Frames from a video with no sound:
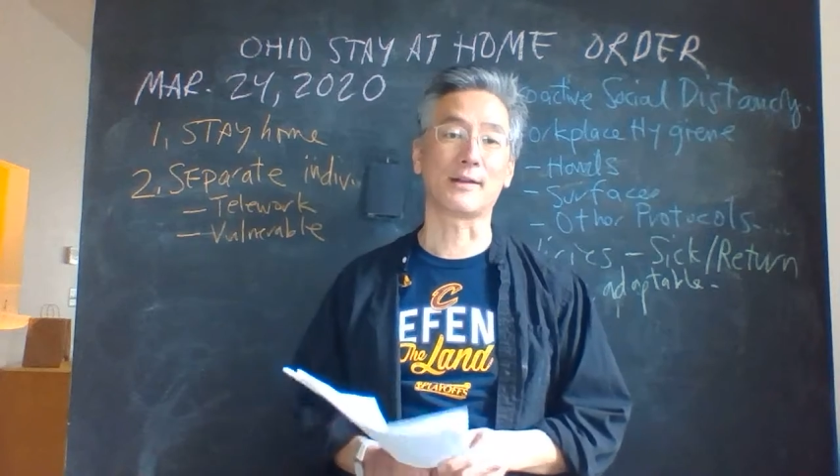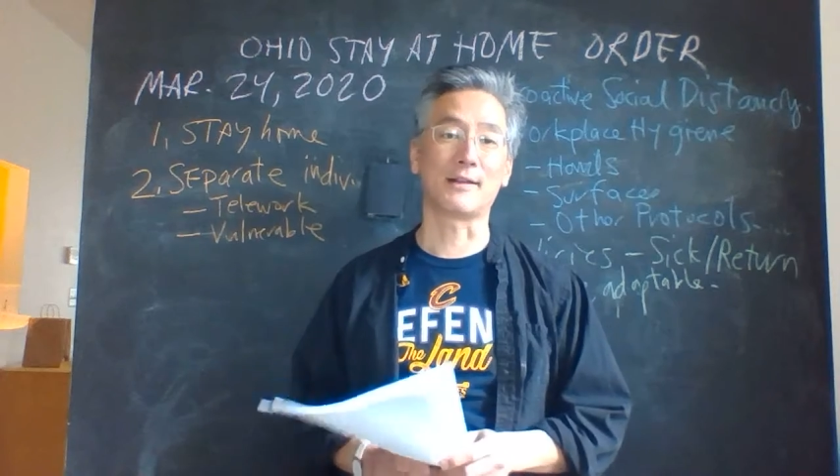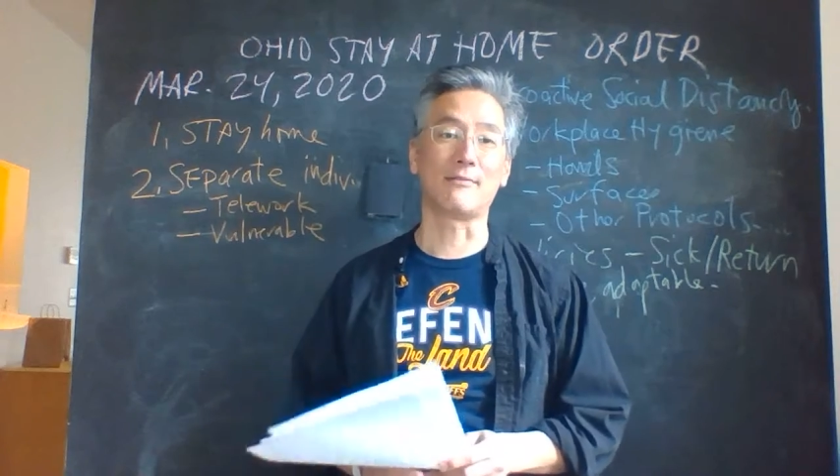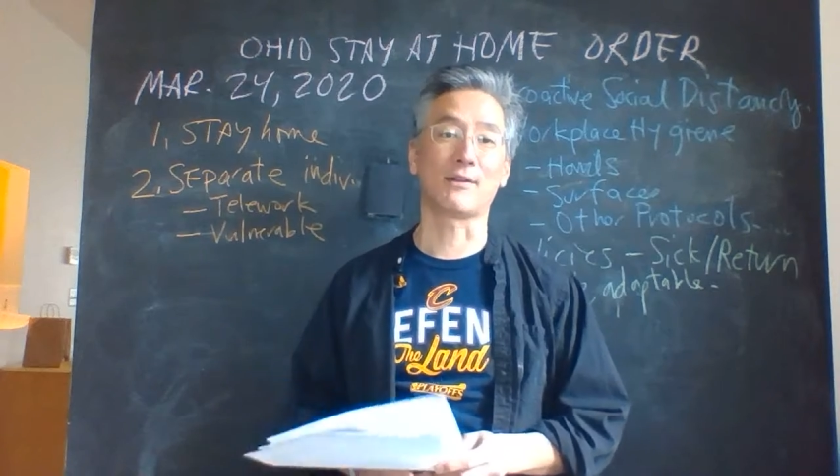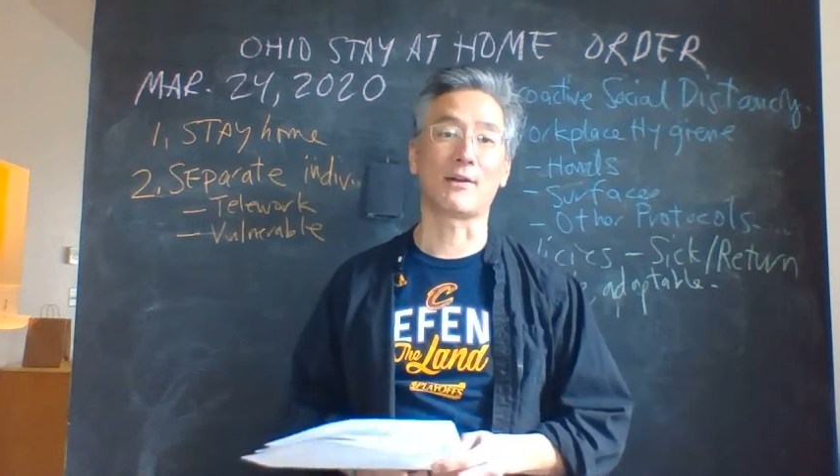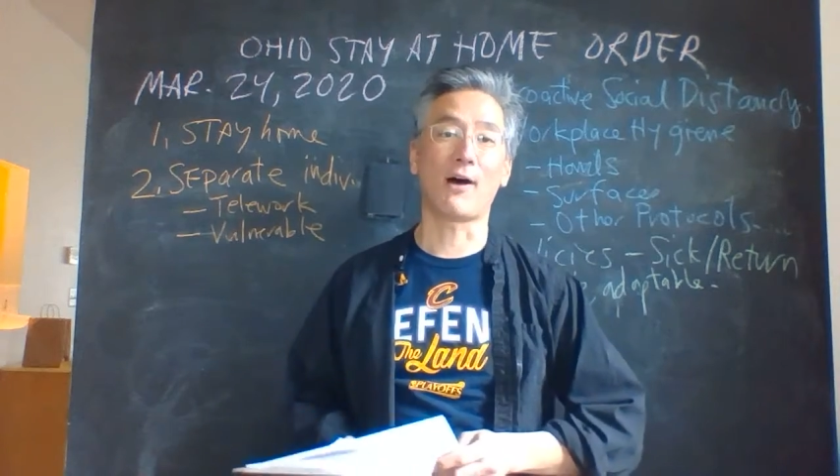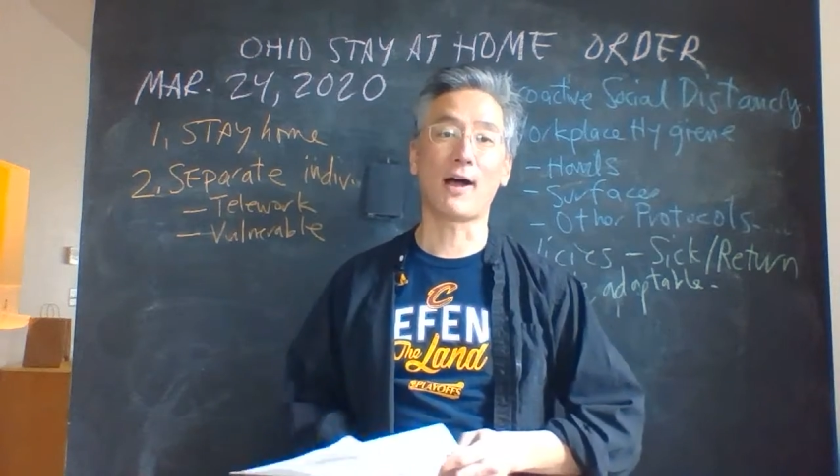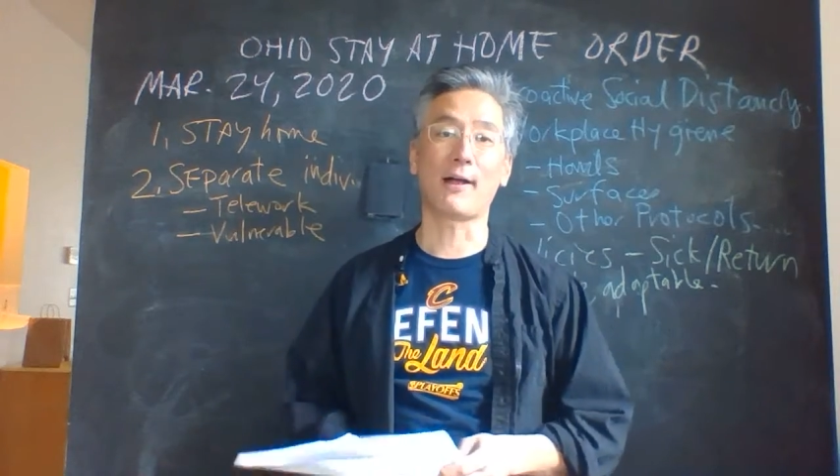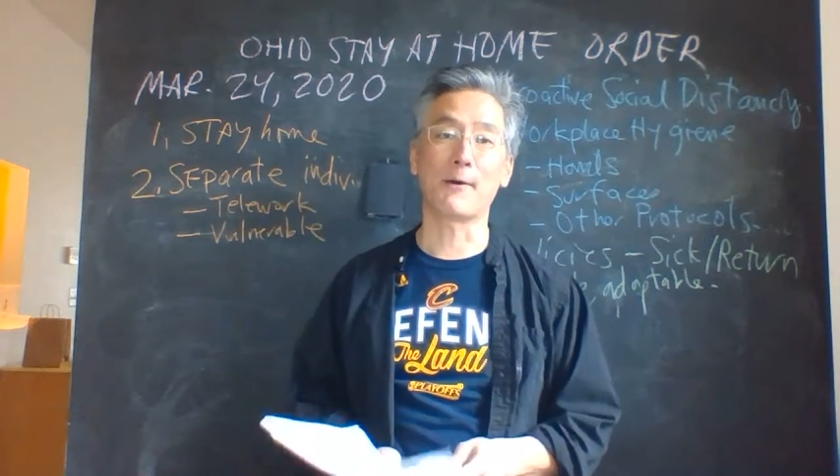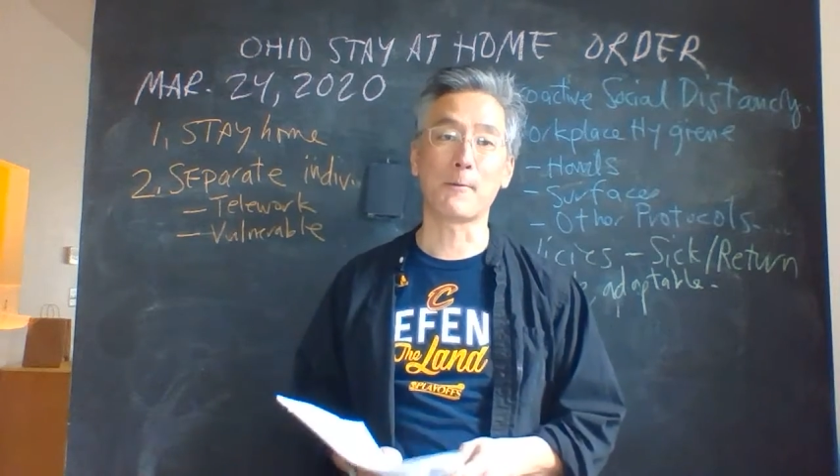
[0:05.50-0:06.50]
in Cleveland,
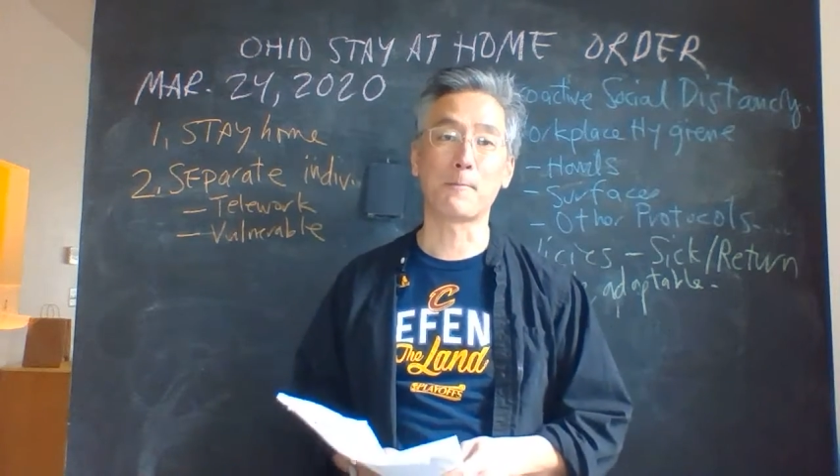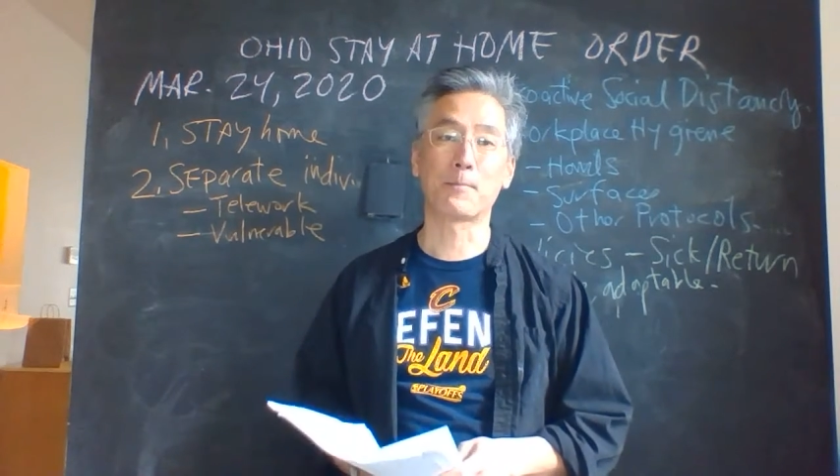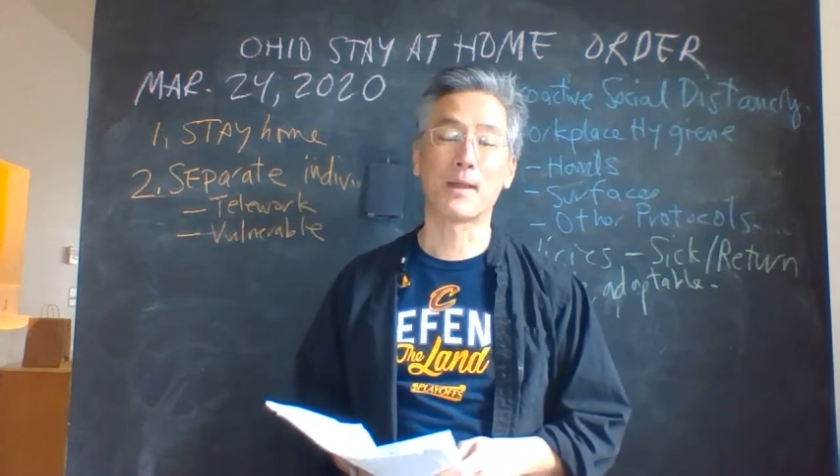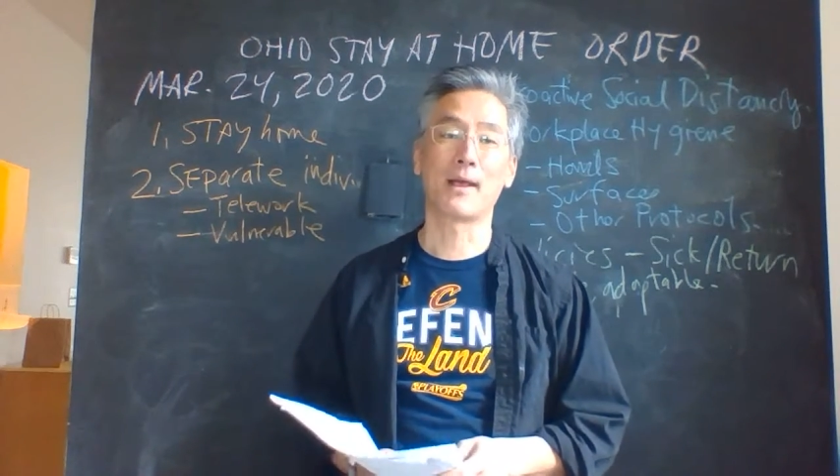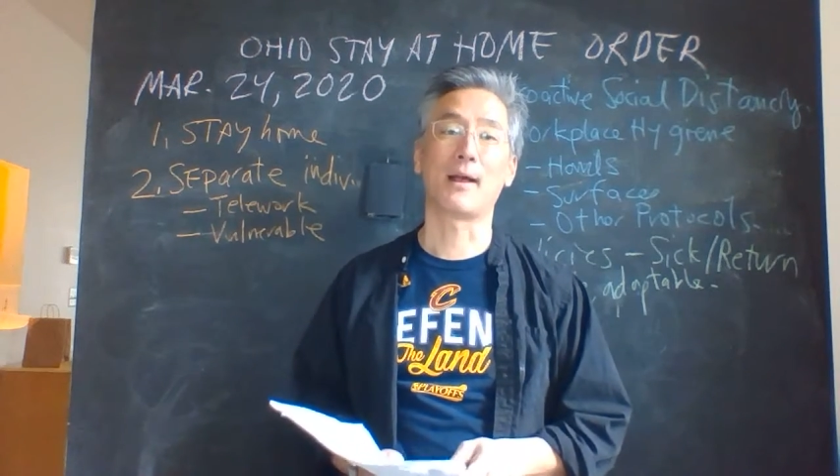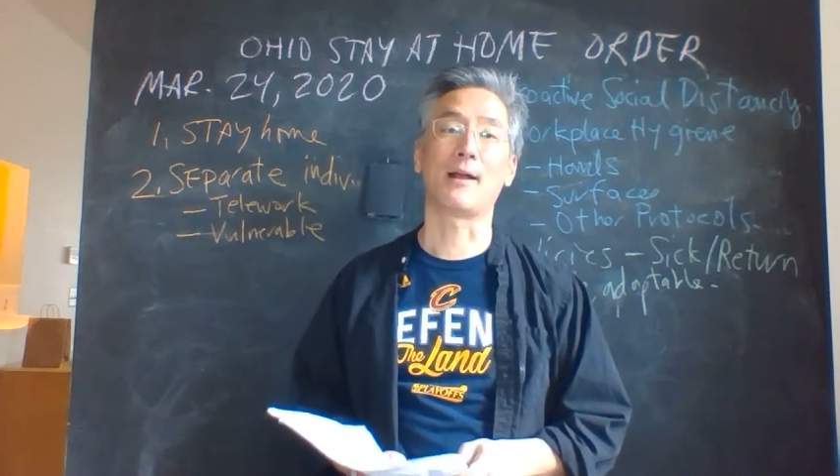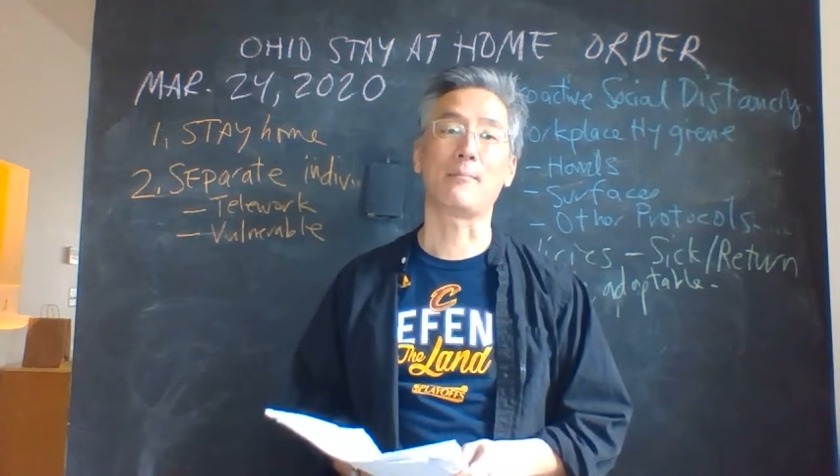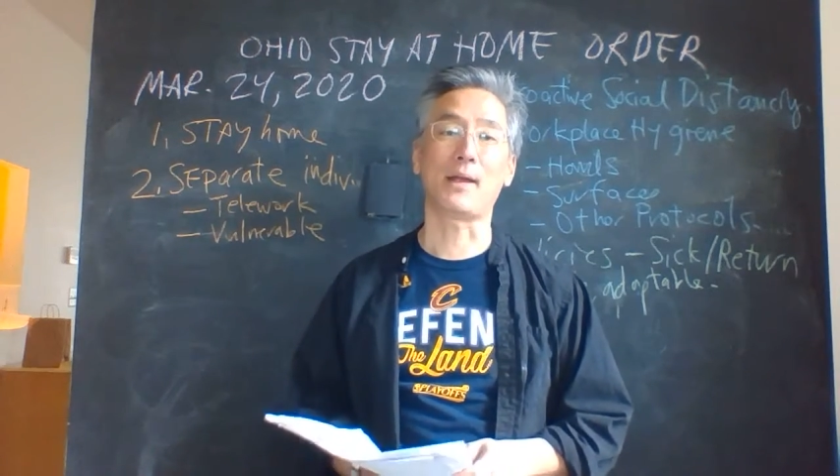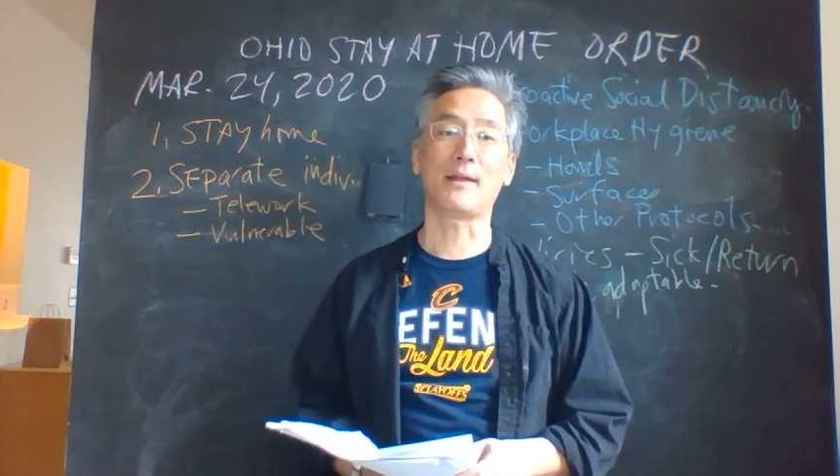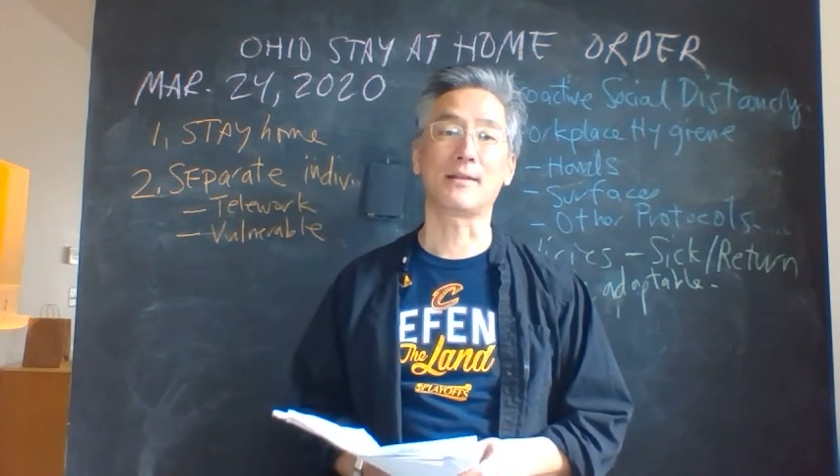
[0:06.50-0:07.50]
Ohio, and
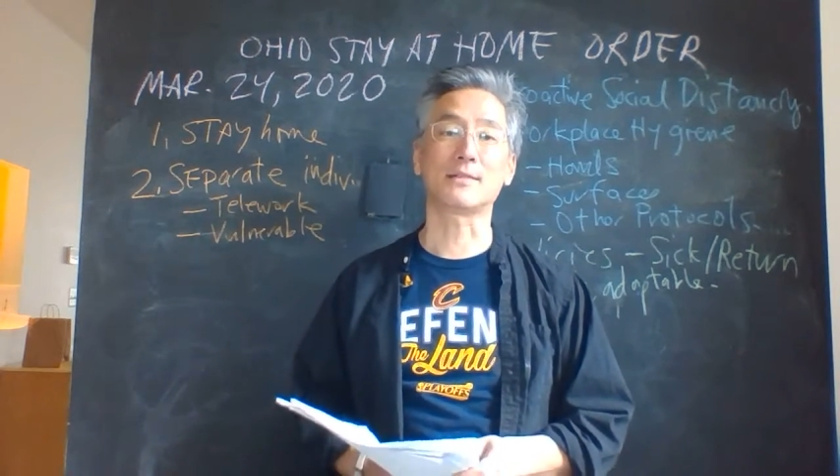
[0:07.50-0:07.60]
I'm making